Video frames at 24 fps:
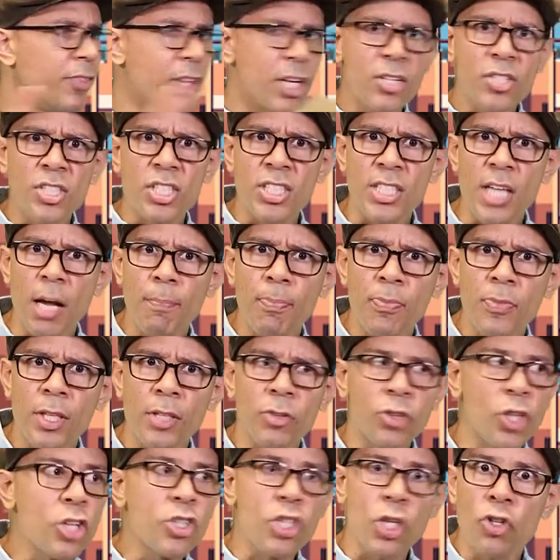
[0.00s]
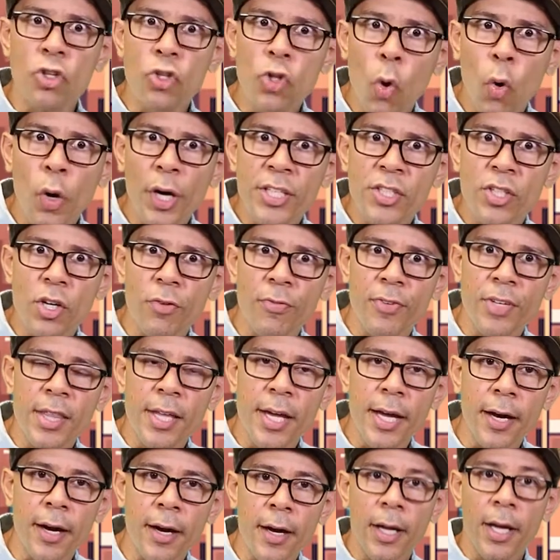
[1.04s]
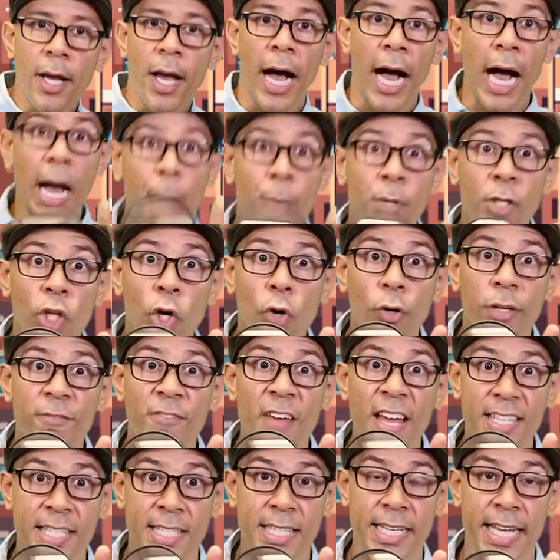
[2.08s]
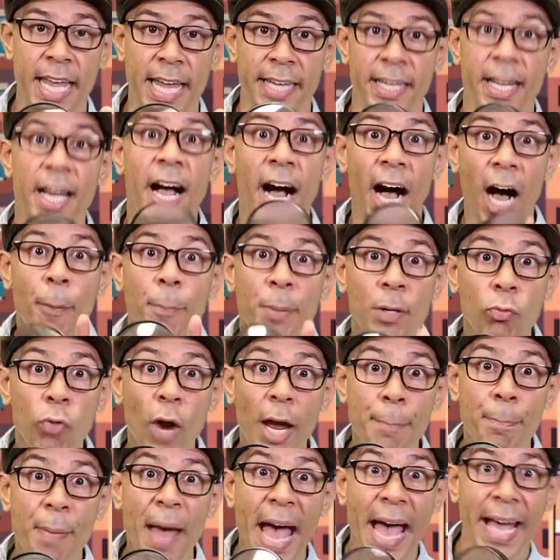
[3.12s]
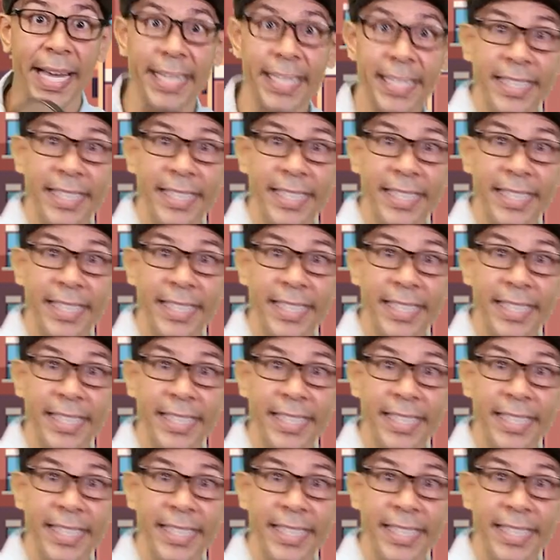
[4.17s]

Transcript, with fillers: There's something, there's a noise over there. I'm gonna go investigate. I'll be right back.